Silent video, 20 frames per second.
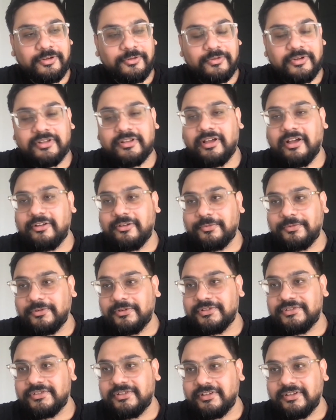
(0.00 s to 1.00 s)
during the
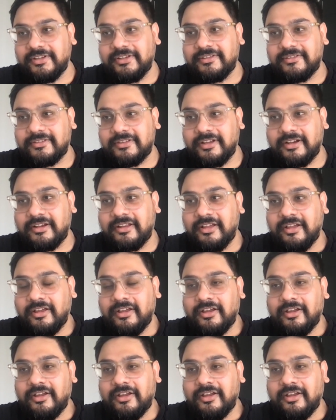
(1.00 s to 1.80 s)
entrepreneur journey is that